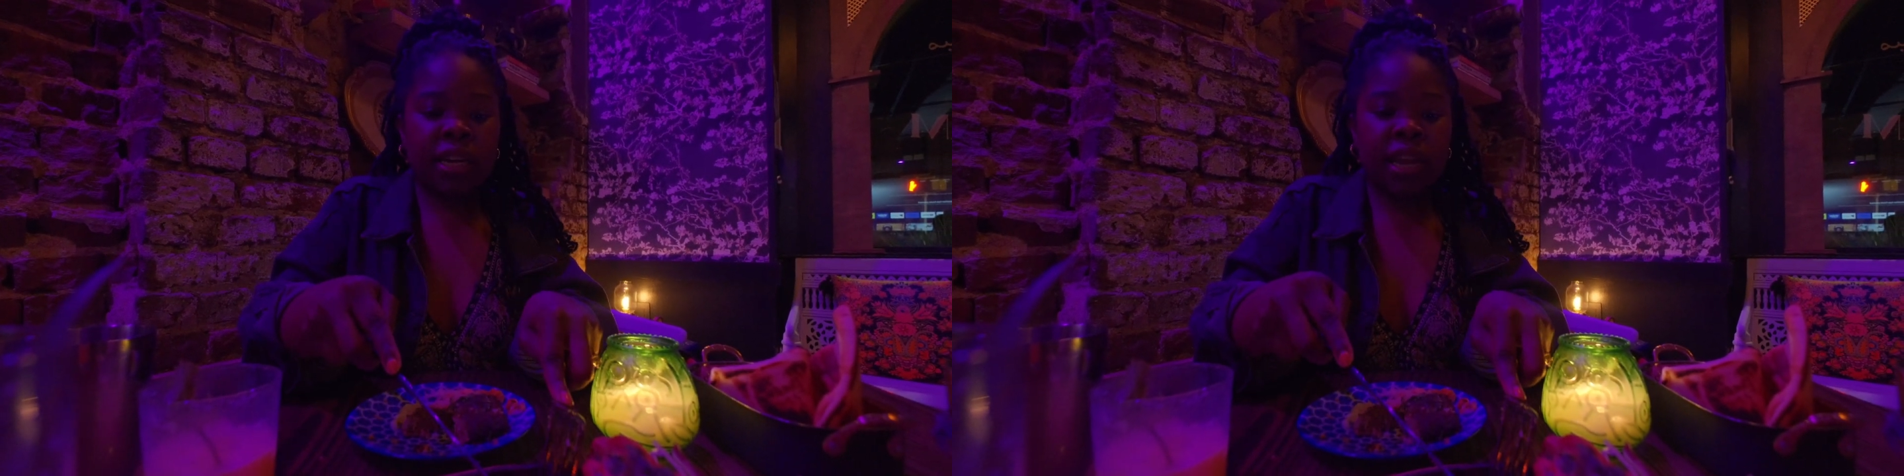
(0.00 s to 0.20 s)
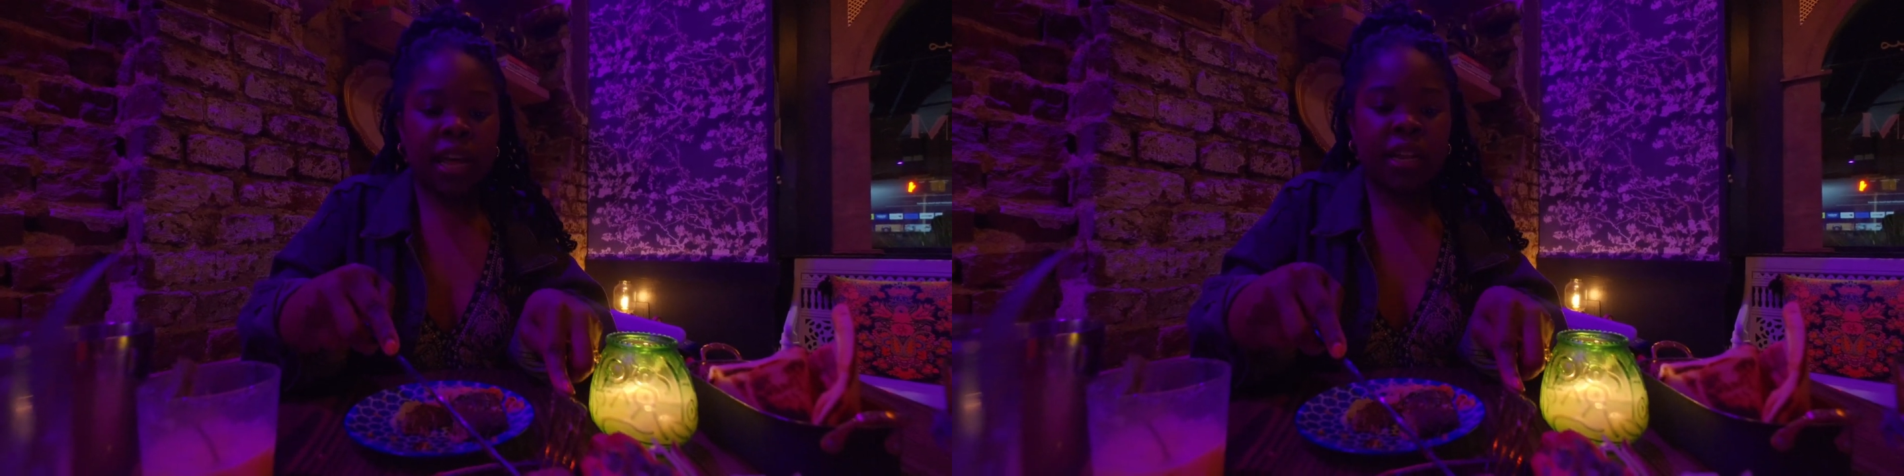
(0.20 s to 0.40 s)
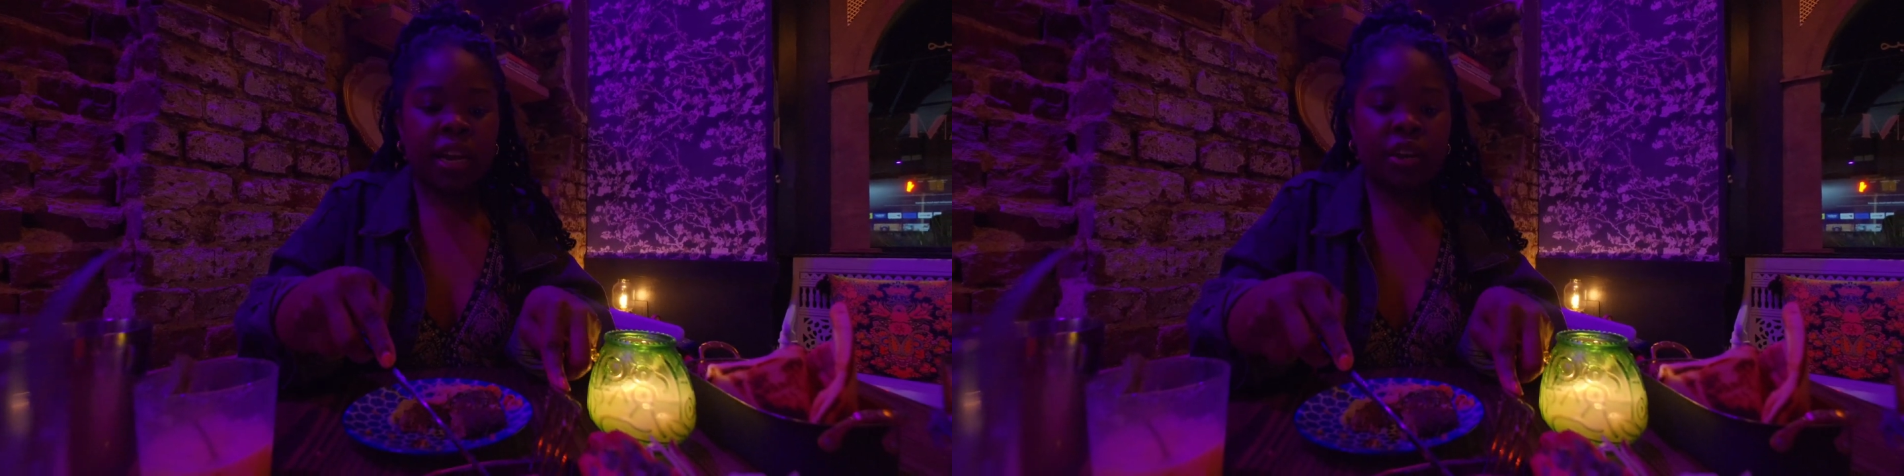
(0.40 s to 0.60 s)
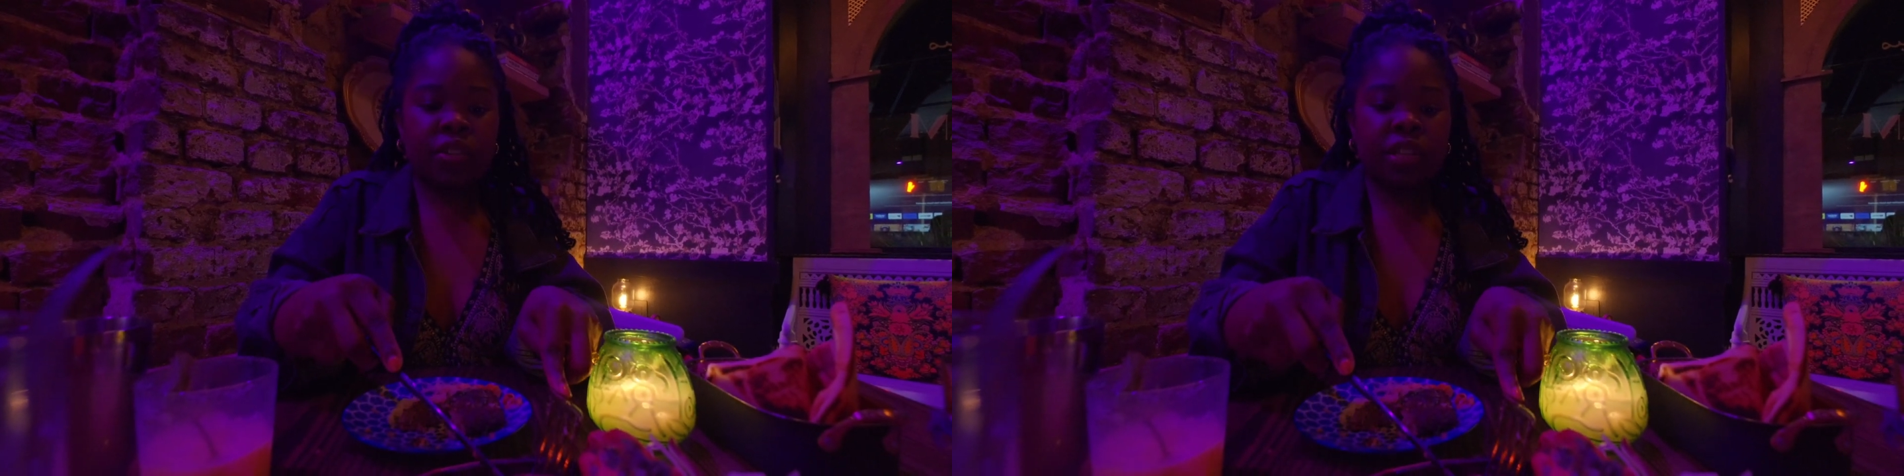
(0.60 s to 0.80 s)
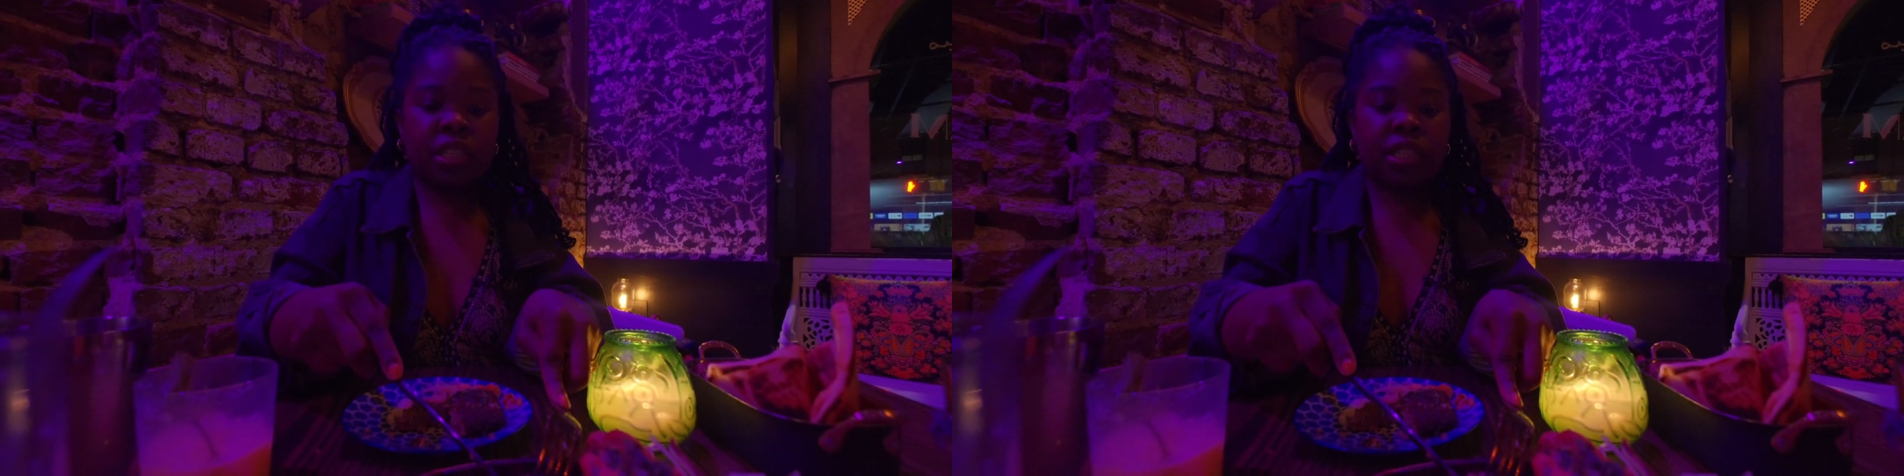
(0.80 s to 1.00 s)
now that I know
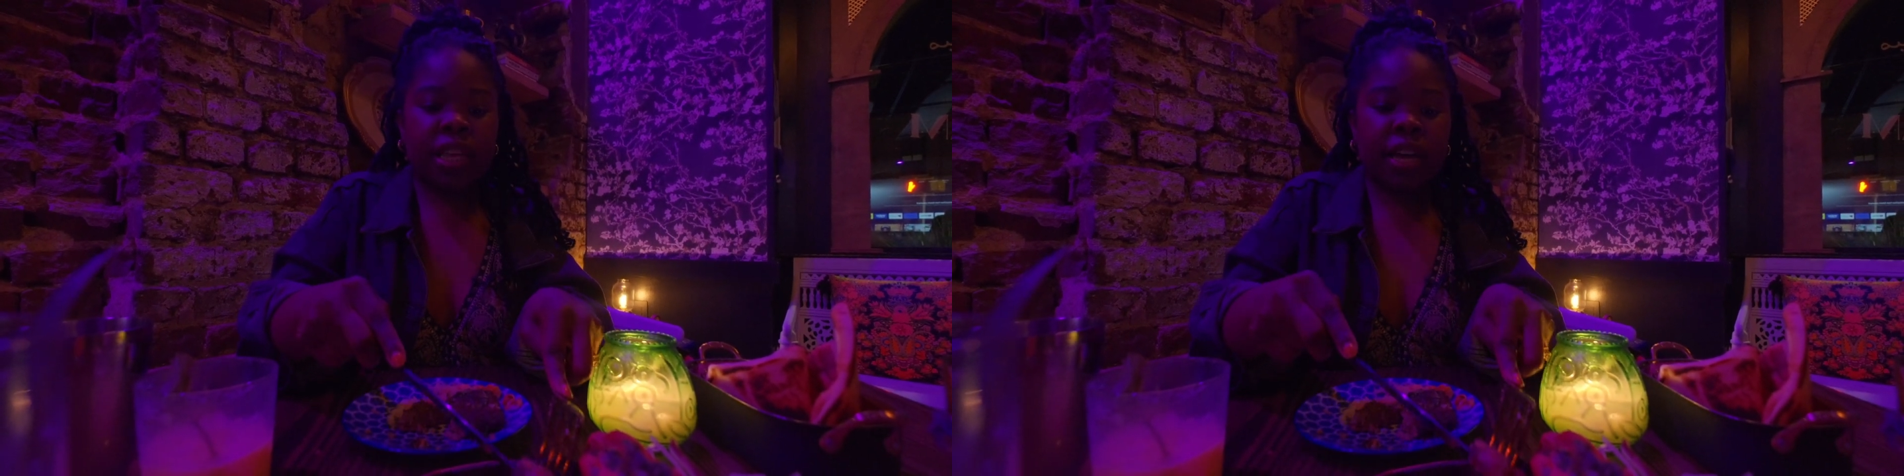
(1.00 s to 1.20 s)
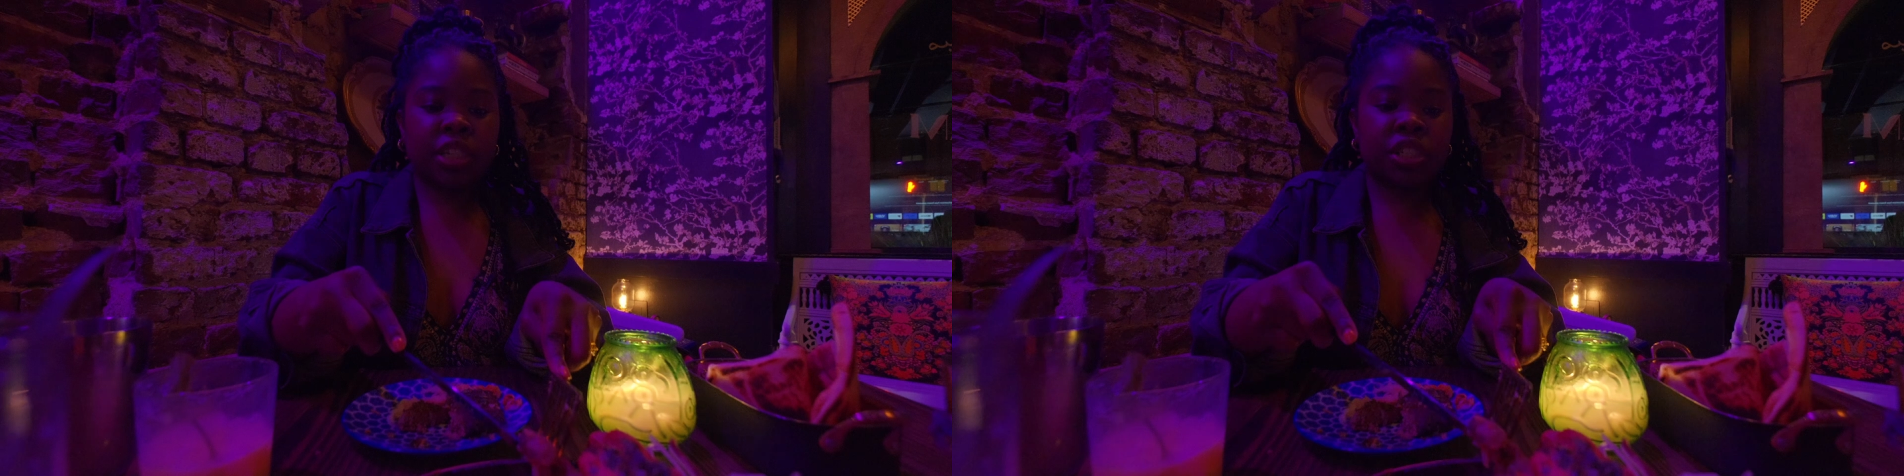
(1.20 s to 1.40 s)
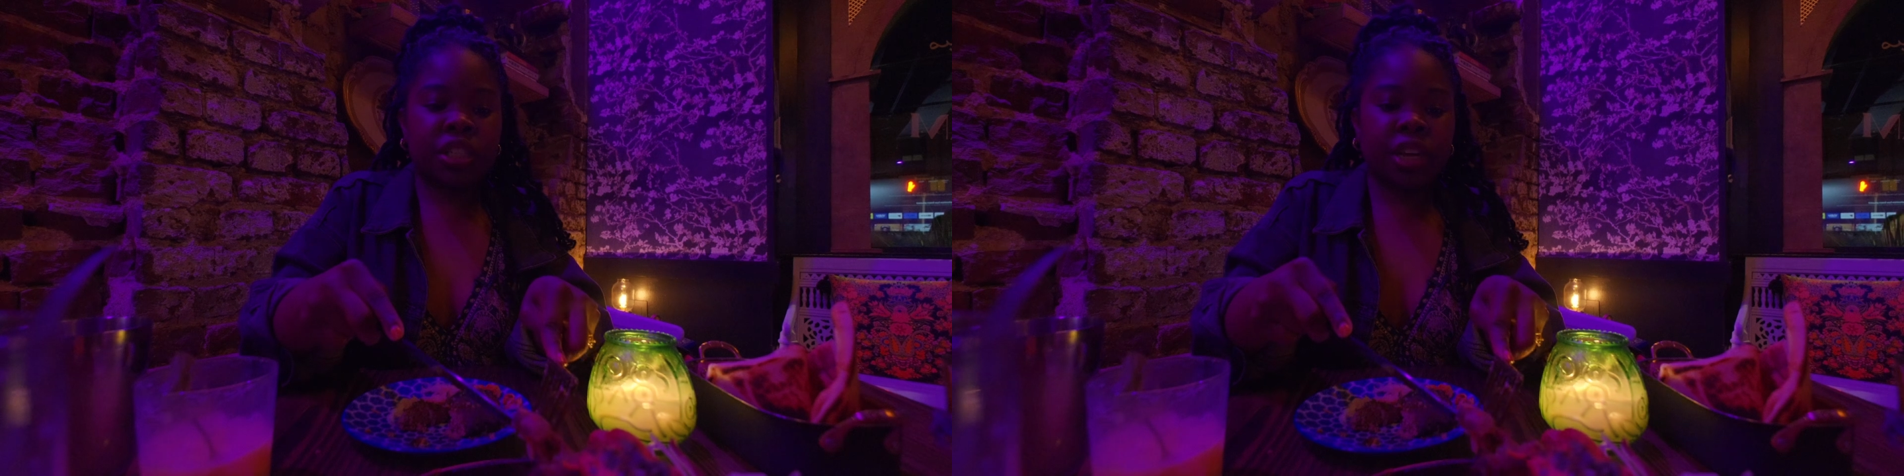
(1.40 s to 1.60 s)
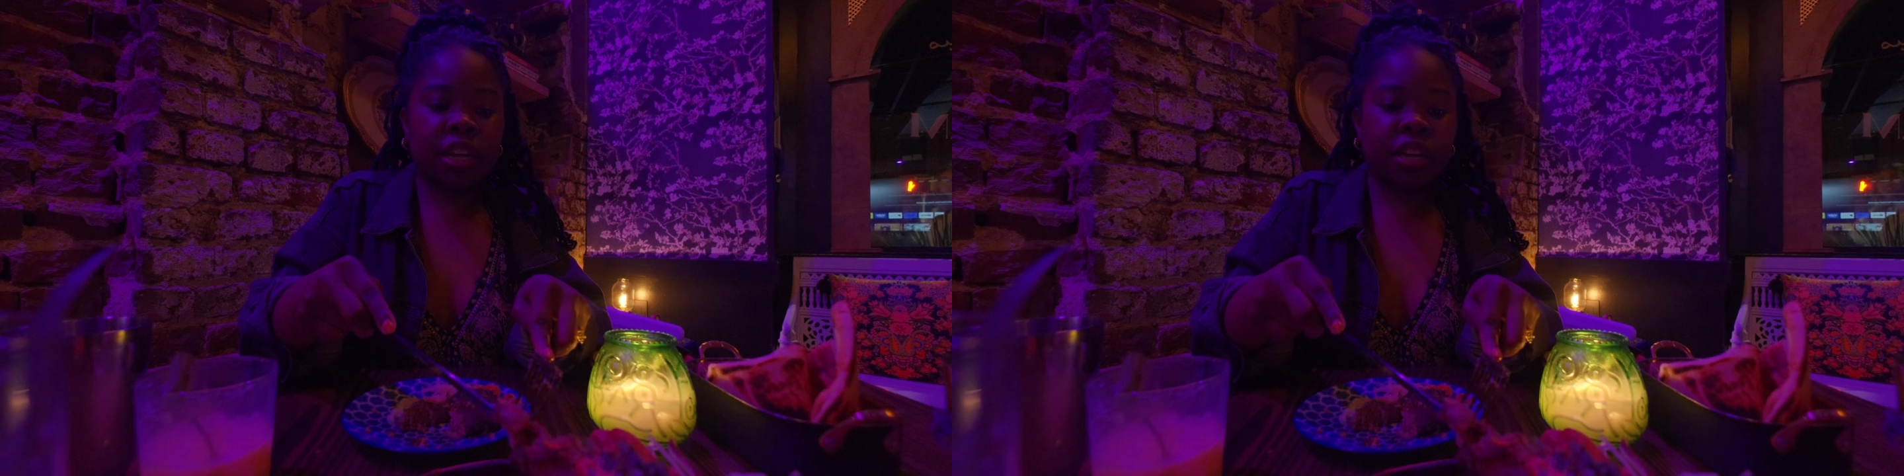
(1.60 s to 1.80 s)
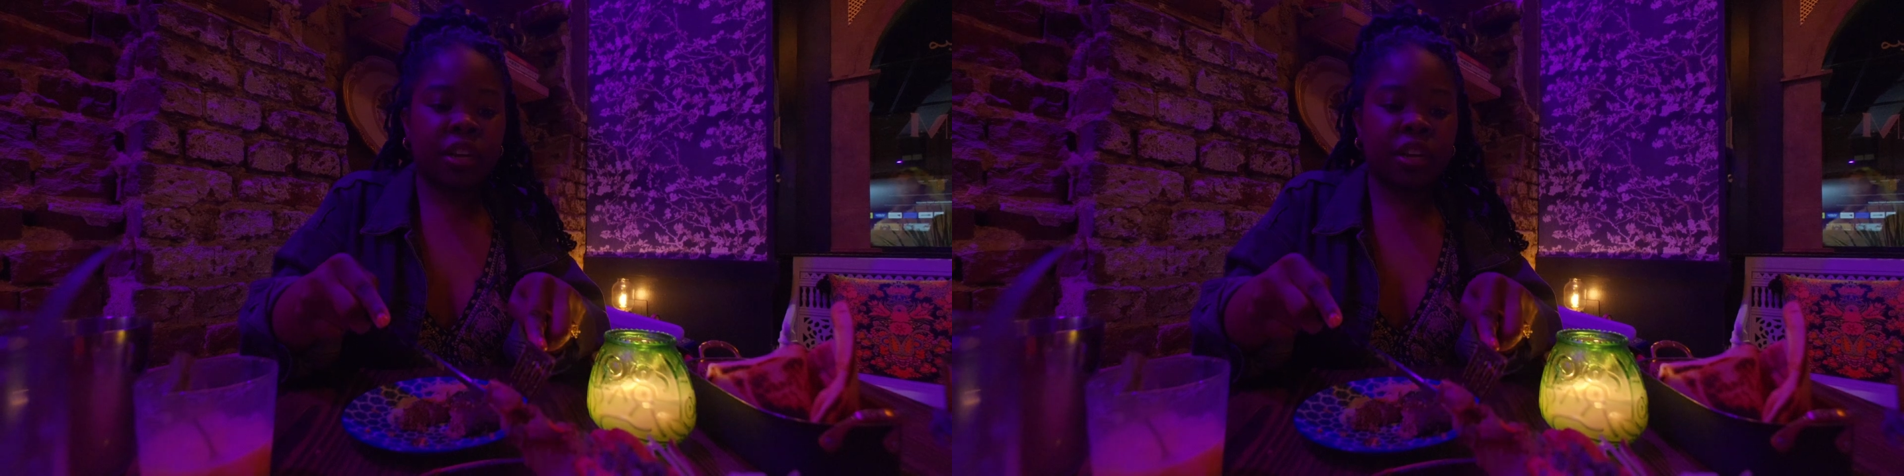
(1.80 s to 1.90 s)
that this is actually steak